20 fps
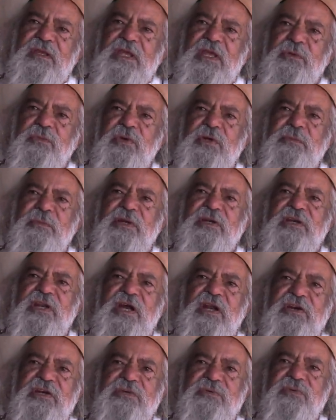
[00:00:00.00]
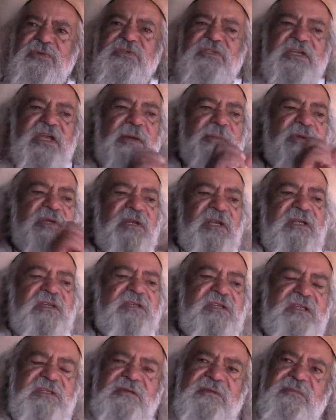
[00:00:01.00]
And one of my nunkries was come in and
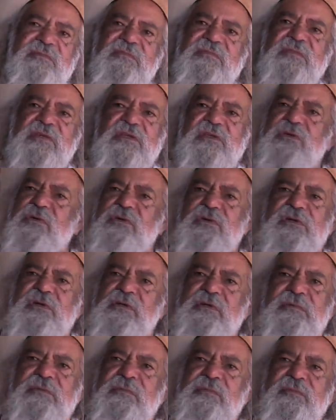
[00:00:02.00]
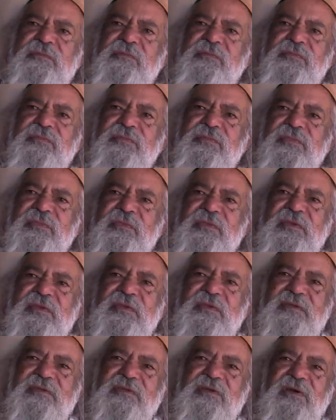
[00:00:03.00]
just cured.
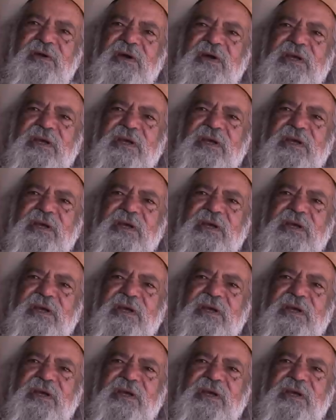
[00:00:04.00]
So